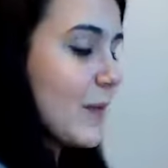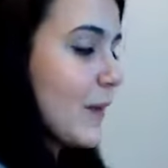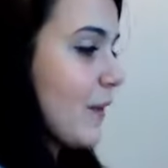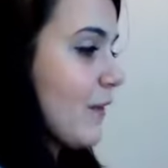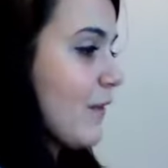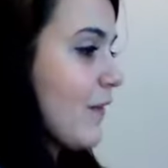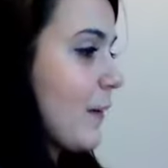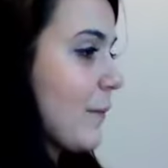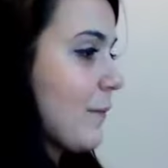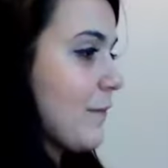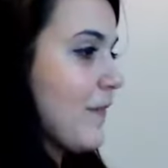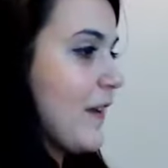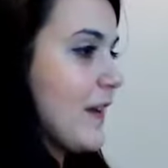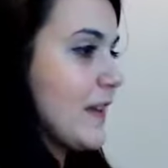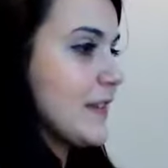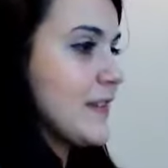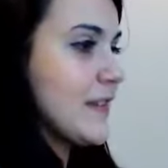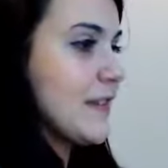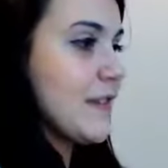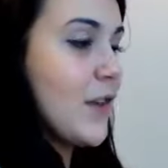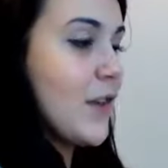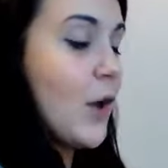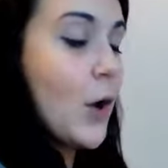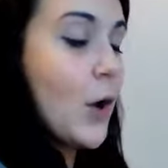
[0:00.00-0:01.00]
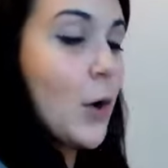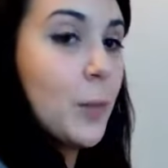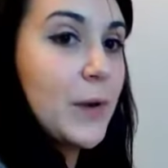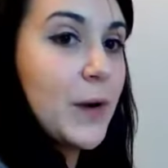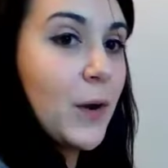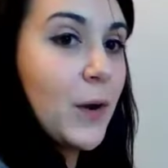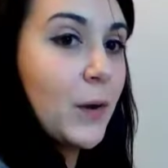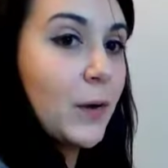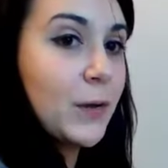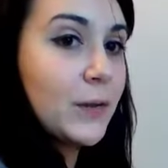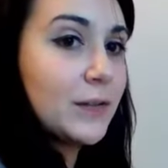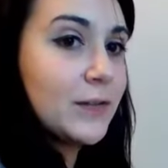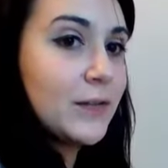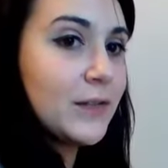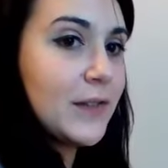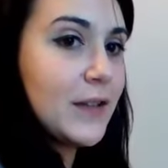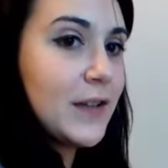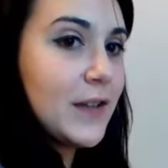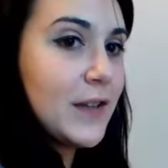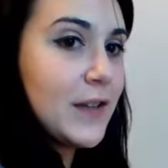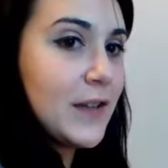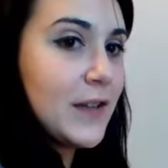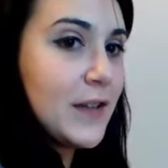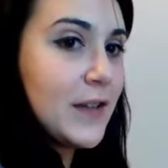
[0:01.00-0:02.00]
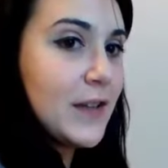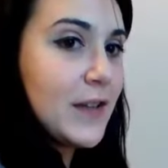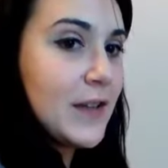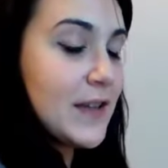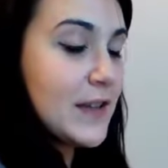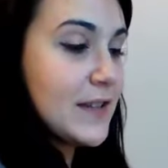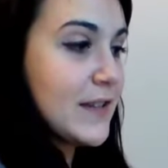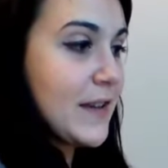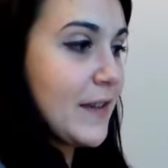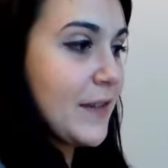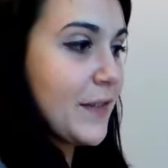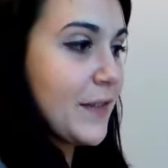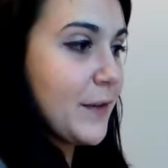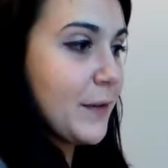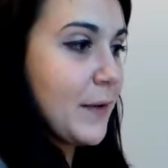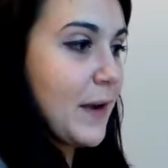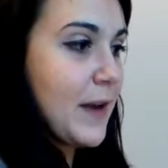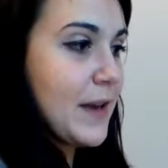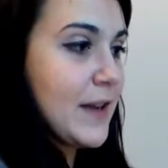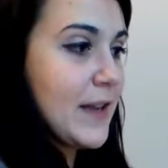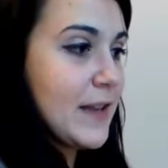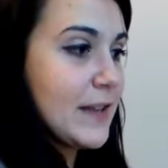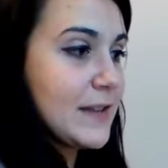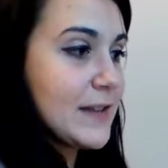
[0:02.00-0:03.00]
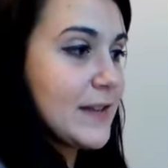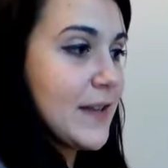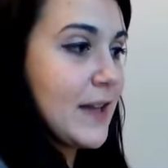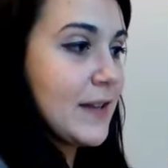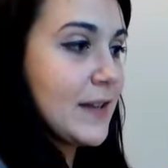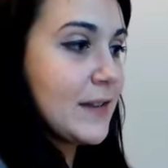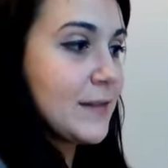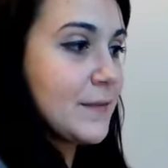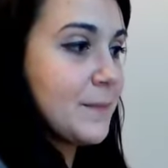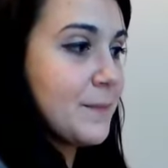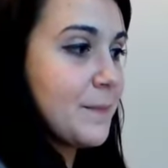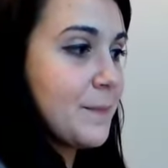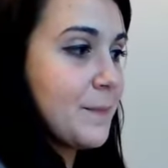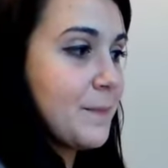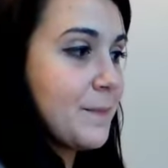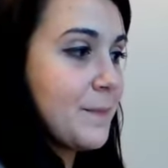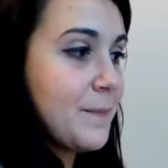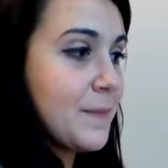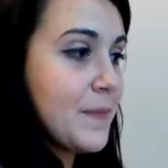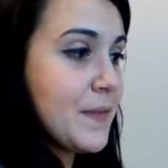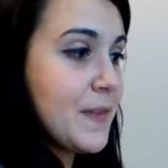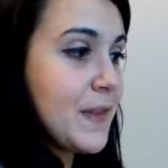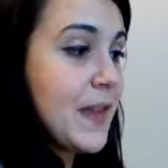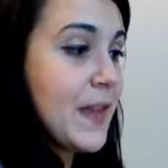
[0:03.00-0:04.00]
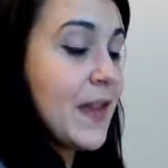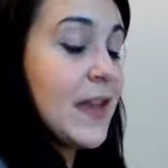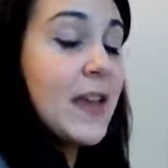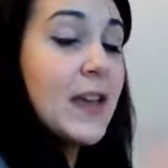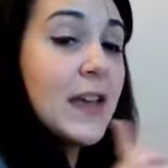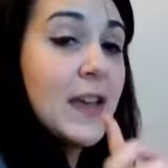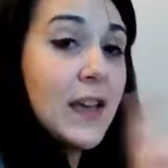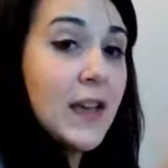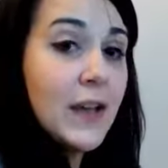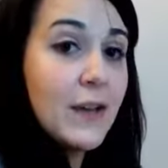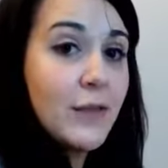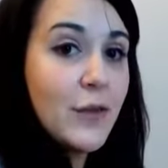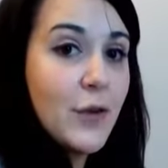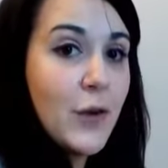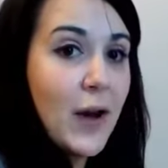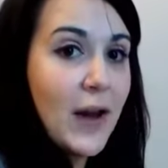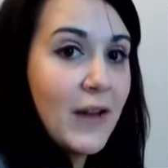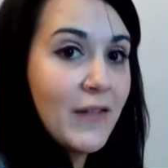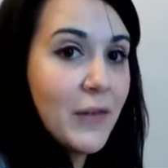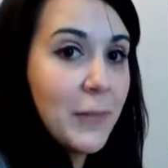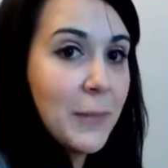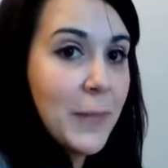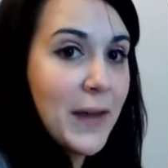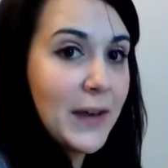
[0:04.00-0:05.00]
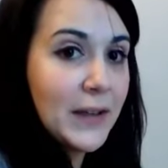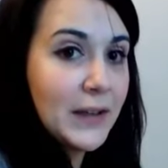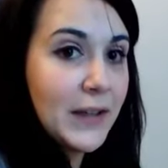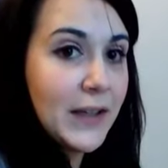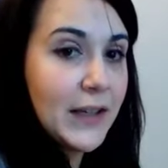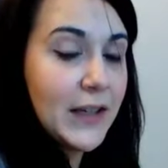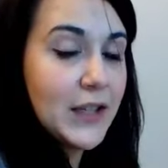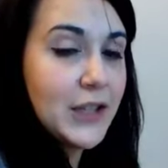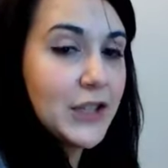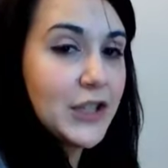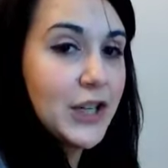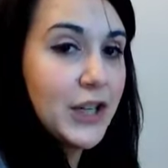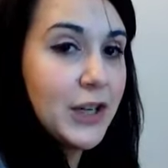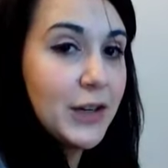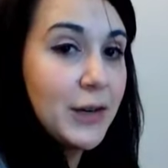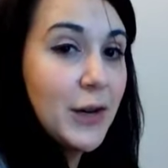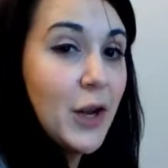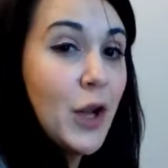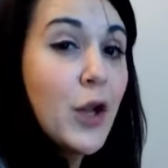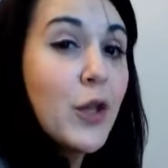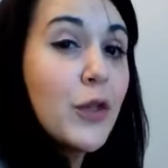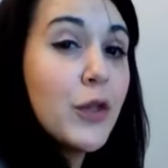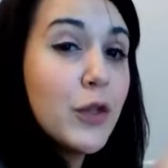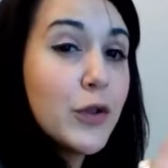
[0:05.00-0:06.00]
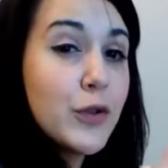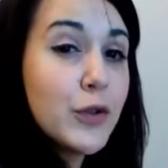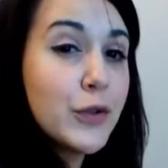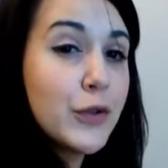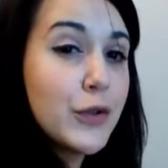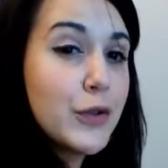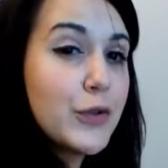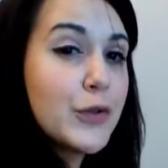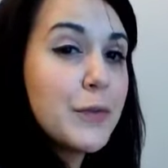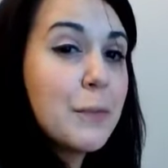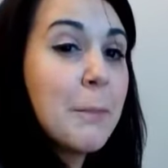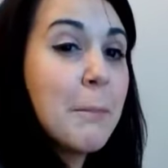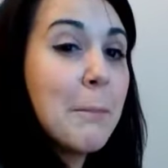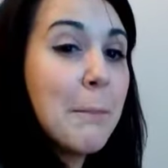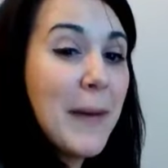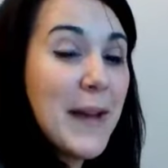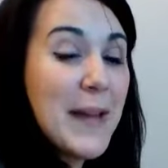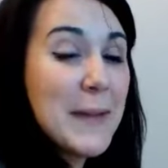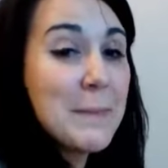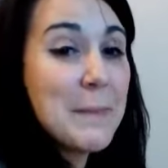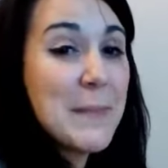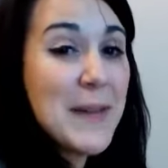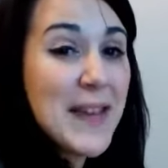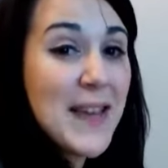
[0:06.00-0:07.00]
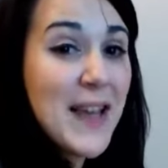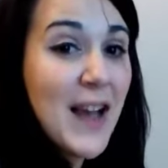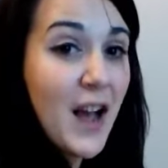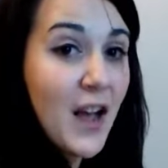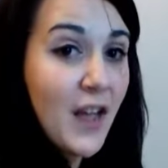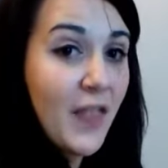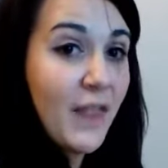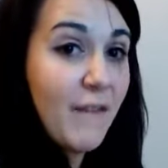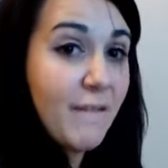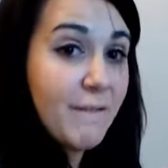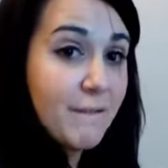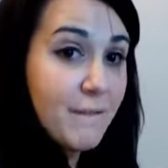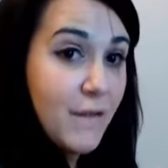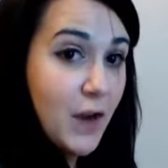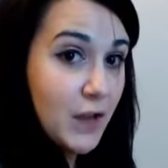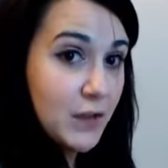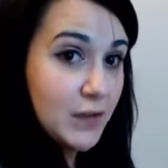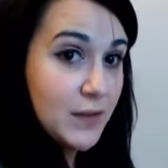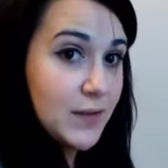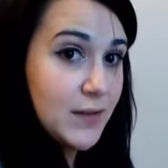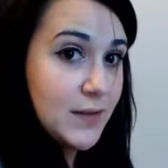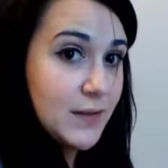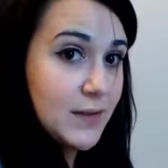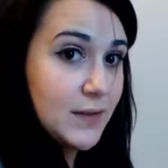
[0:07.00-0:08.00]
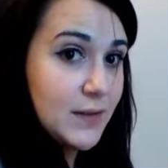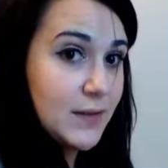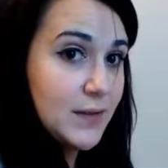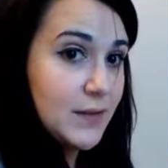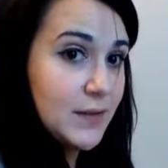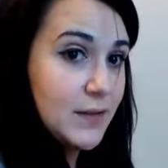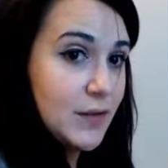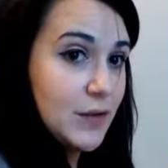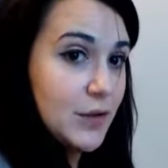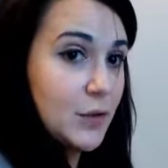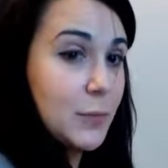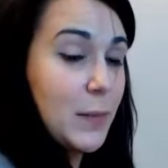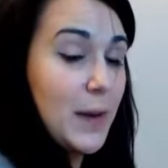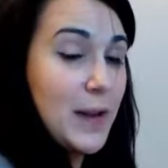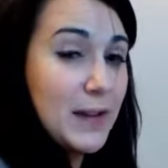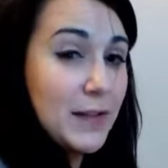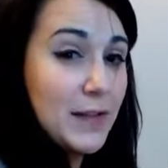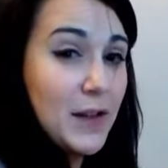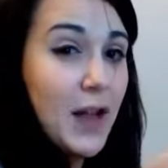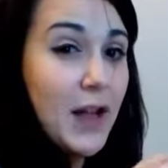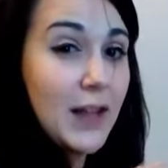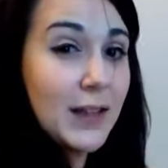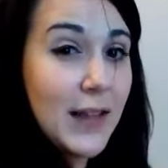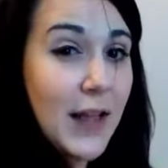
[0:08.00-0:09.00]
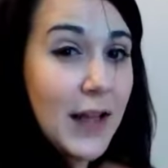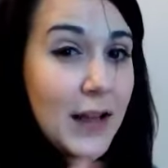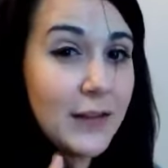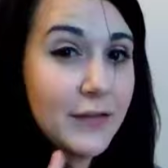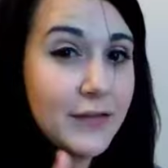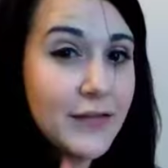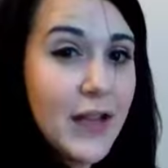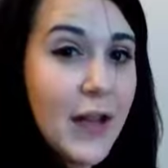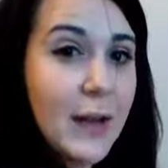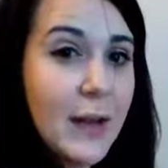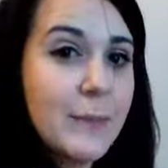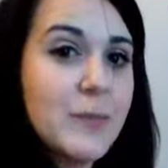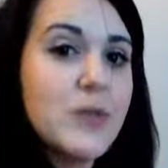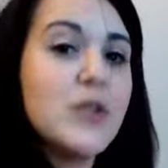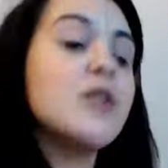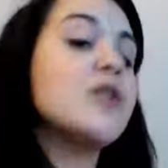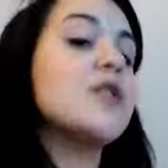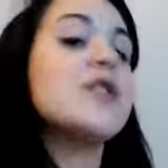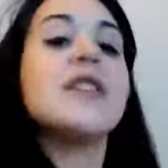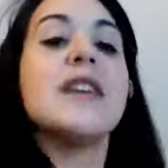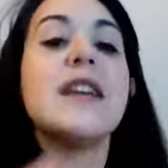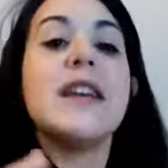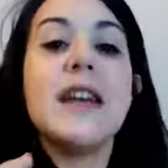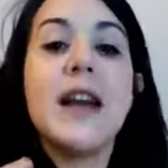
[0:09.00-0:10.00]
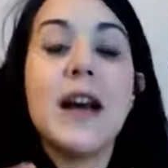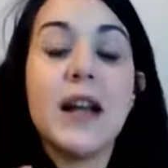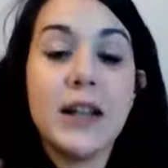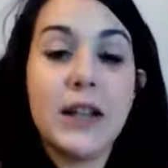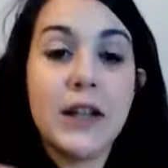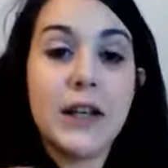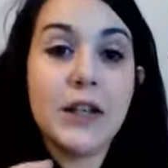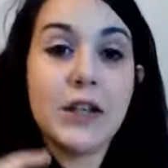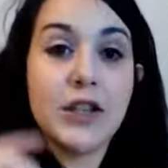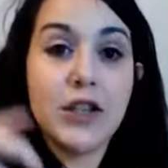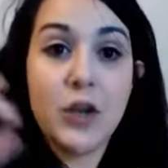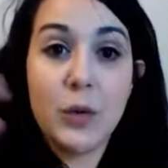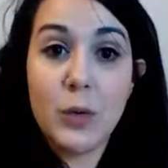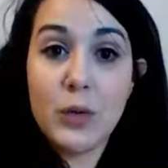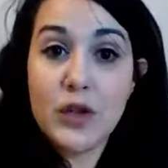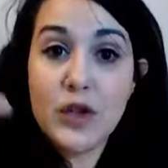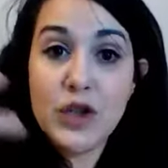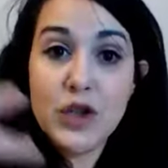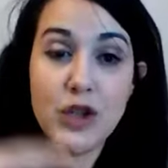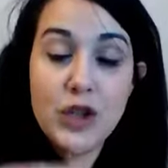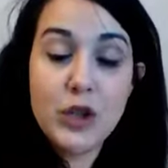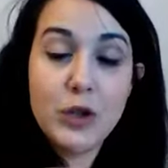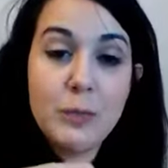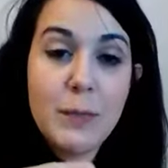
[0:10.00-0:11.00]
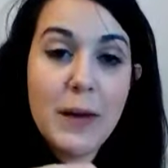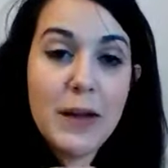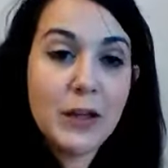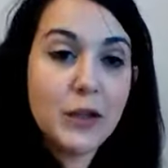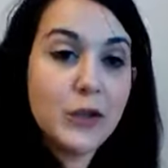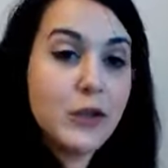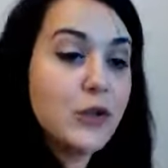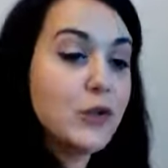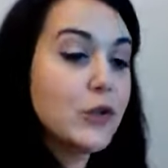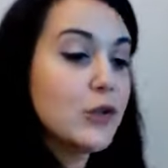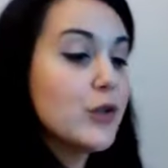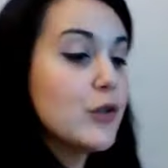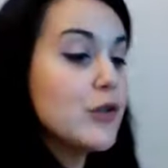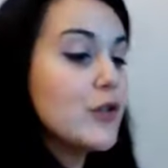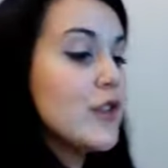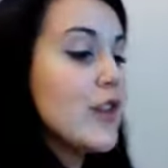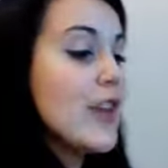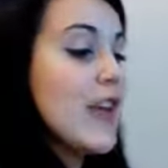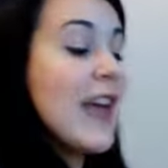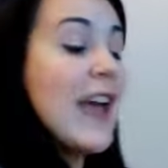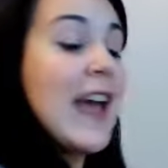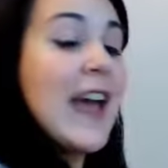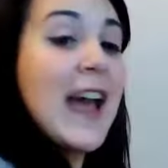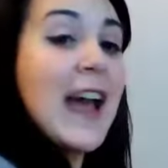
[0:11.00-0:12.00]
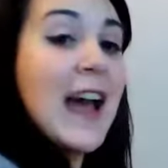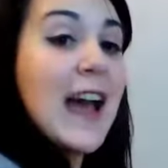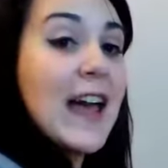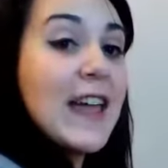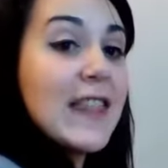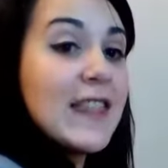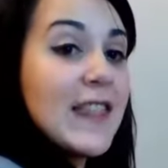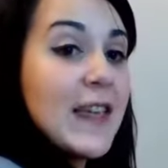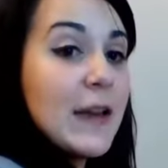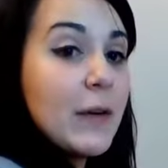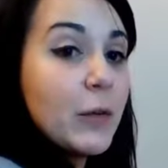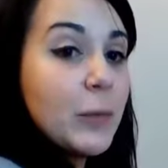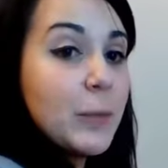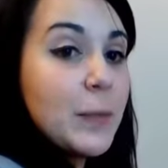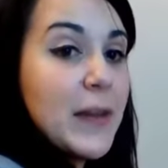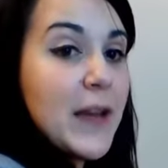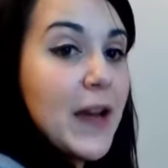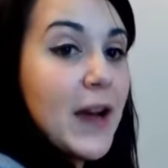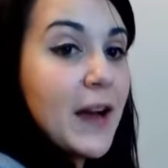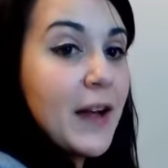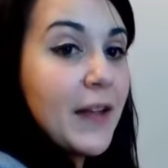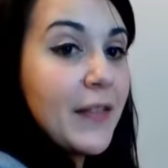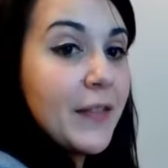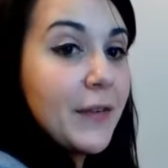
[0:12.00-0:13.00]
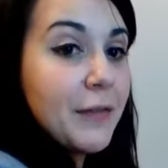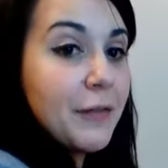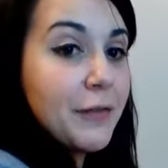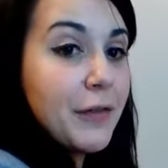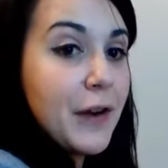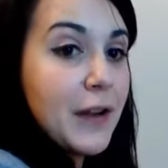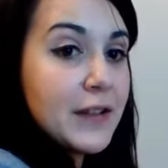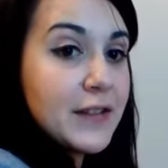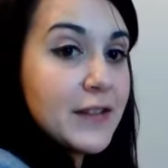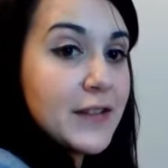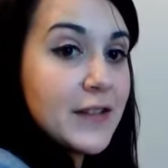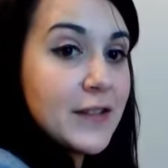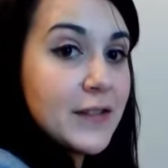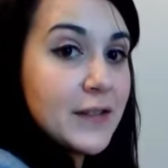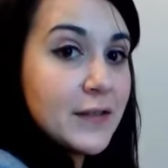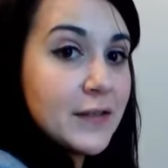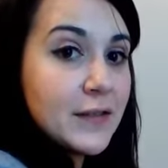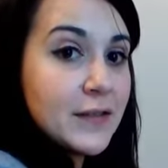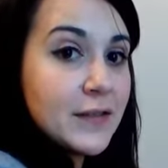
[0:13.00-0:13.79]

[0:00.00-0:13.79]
if I'm facing the open hole, is on the right-hand side. If you have a metal ligature, the screws might be on the front. A lot of times you'll see a ligature with 2 metal screws, and they will be on the front.